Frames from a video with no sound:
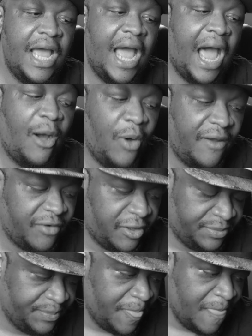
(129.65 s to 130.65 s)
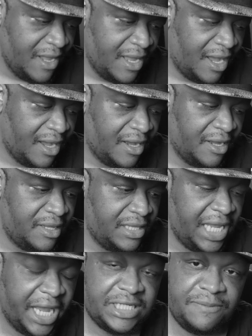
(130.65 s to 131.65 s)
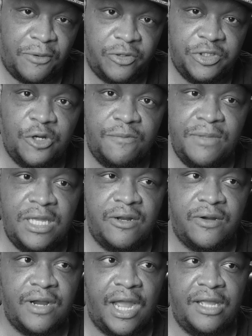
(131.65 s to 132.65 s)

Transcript: However, the exposure meter,